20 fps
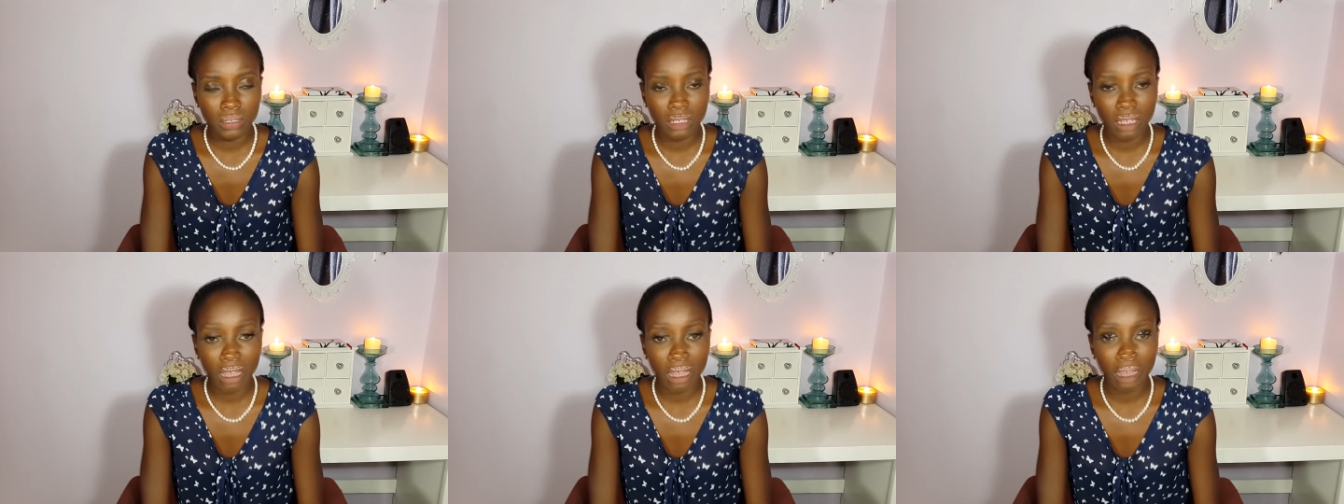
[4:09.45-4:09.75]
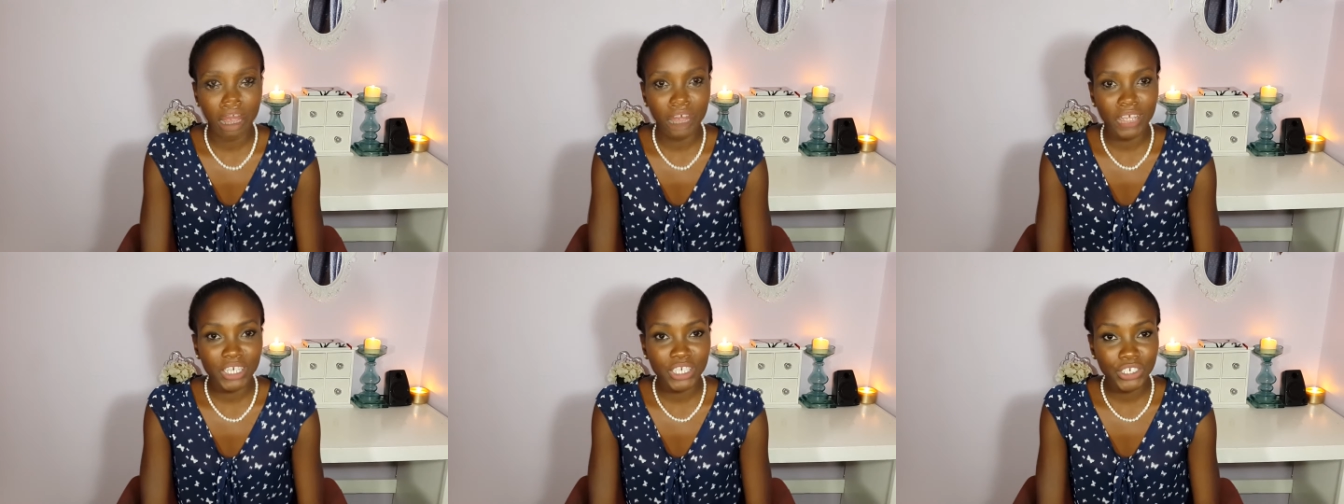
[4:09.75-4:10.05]

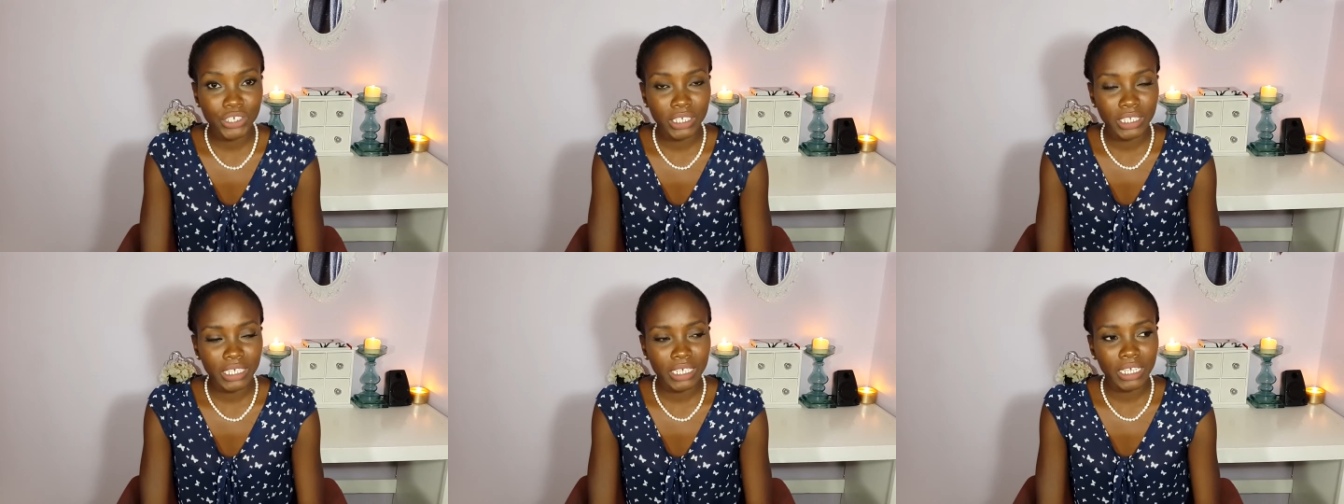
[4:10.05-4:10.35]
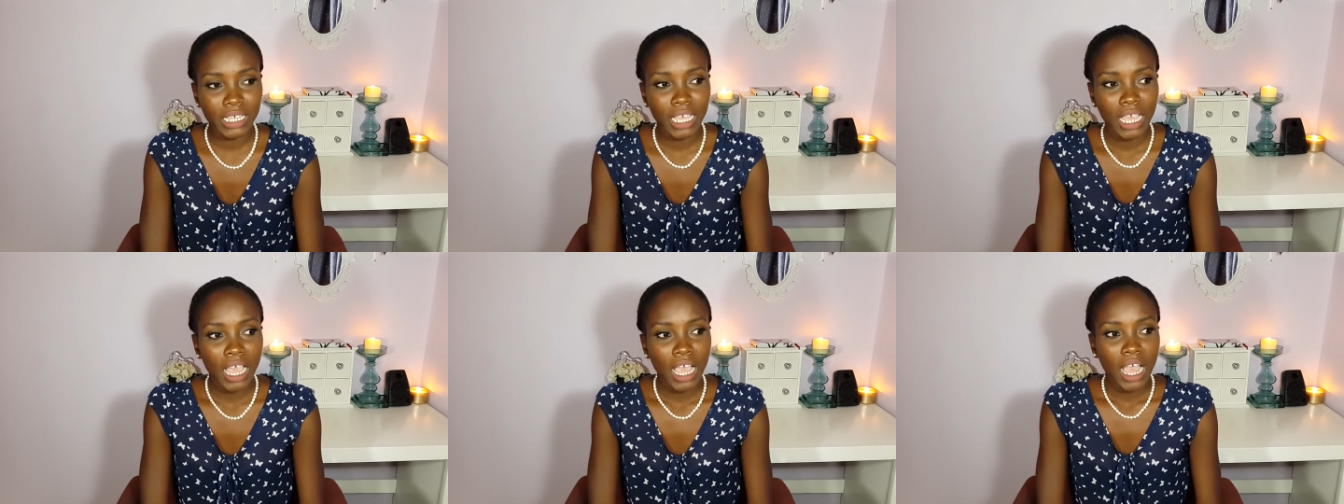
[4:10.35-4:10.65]

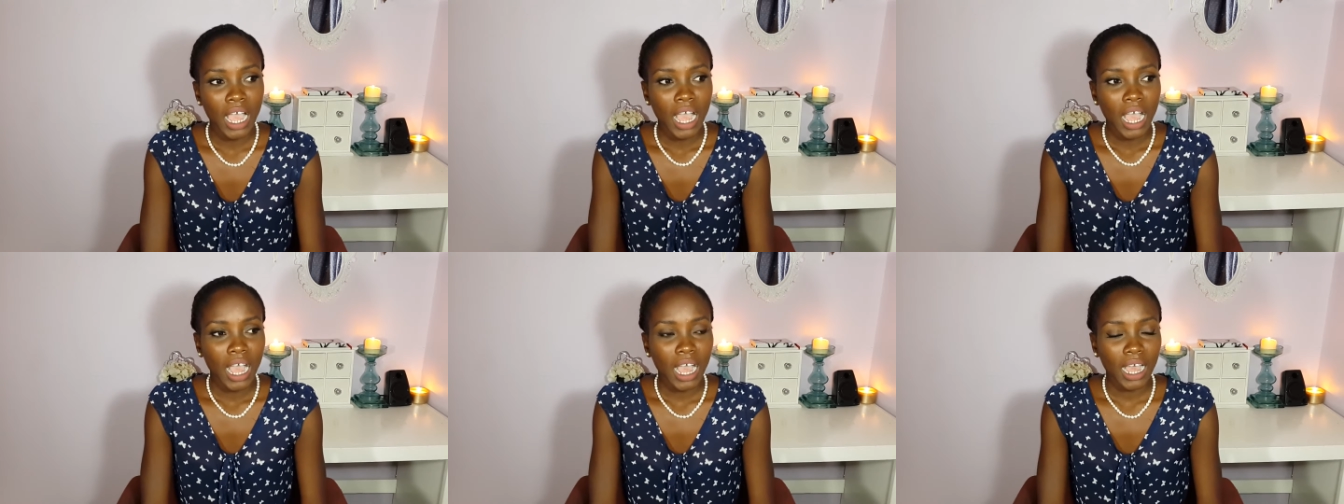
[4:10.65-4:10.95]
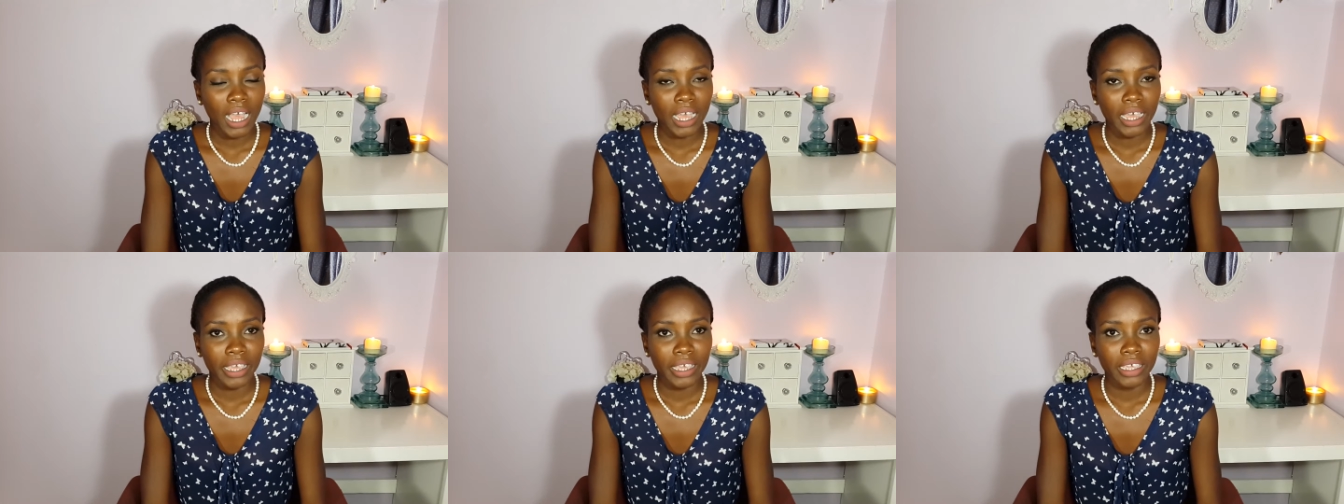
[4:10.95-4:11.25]
Eventually,
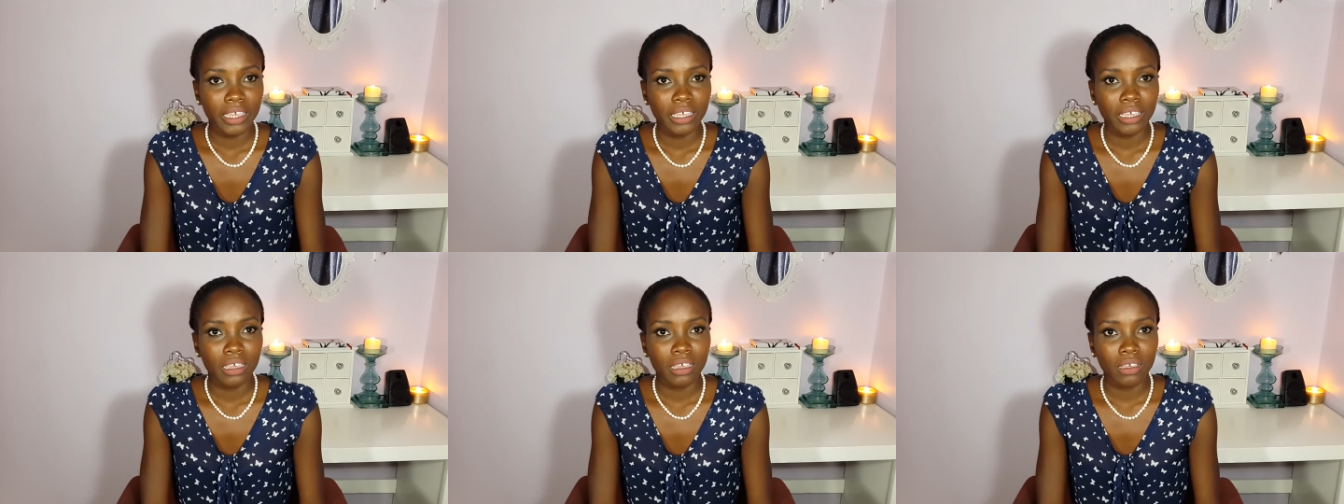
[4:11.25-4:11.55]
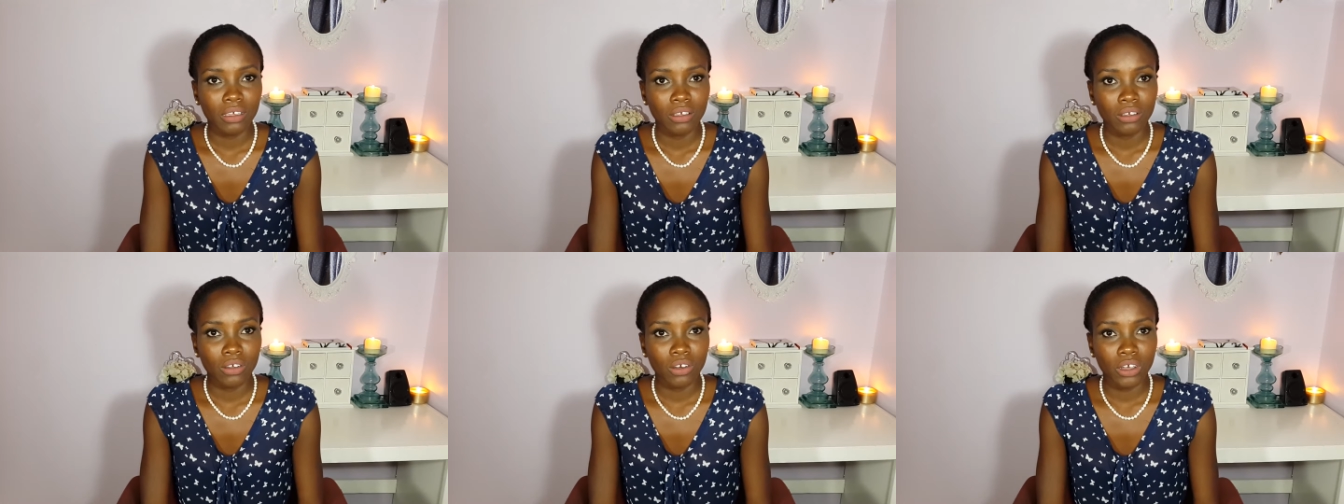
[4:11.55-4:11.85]
I
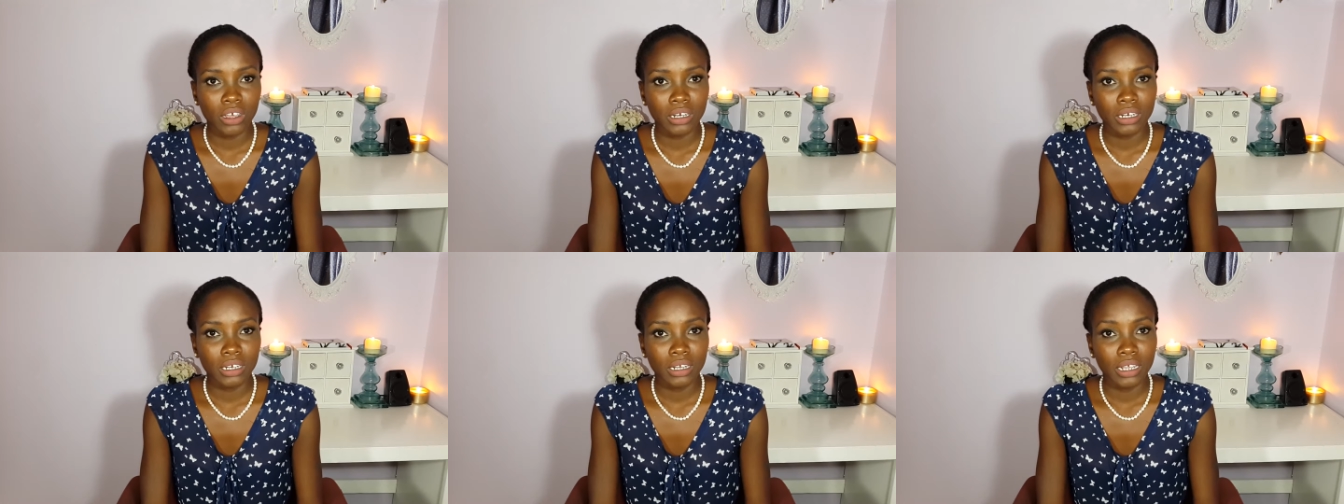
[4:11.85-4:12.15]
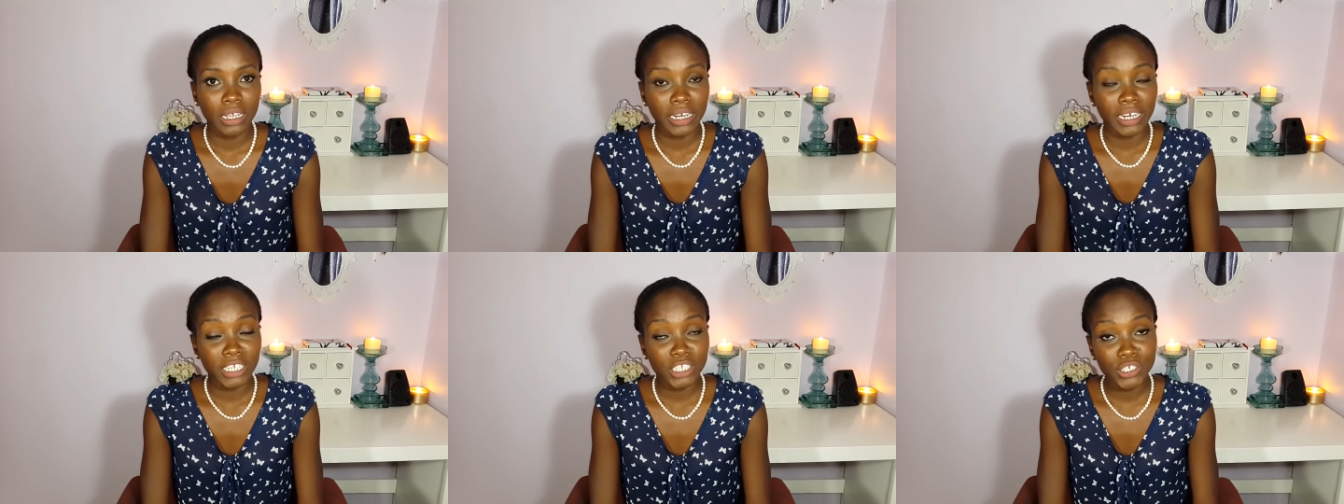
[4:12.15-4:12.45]
got
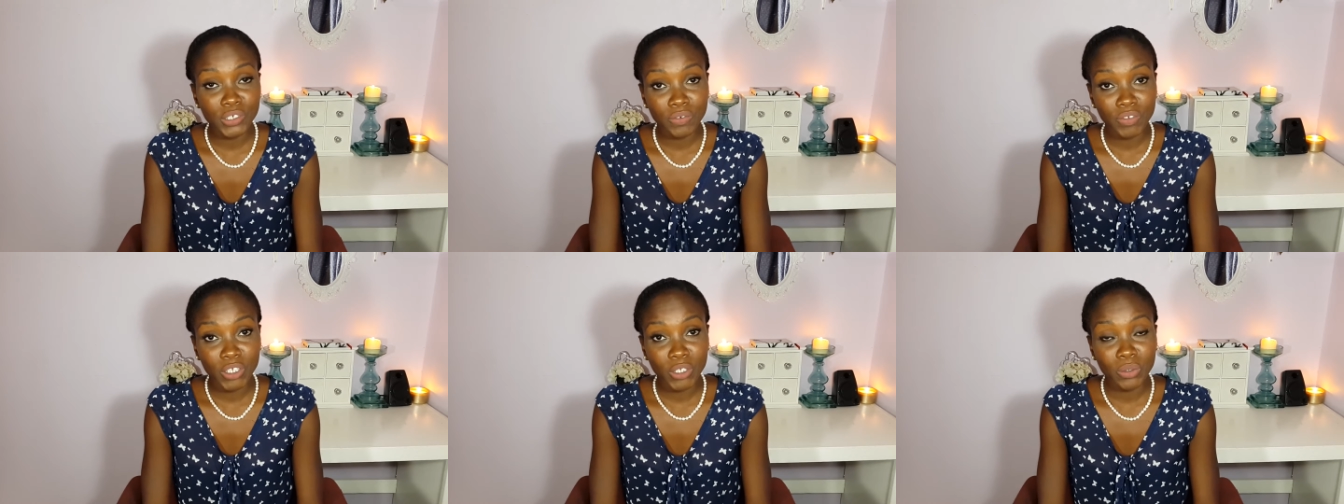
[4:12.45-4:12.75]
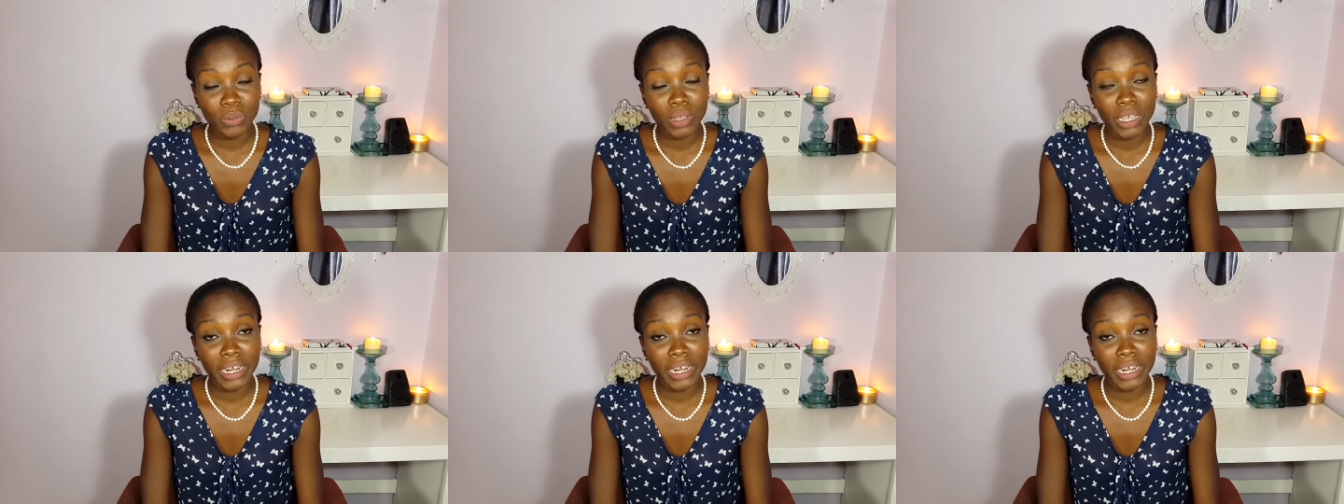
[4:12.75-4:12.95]
an interview,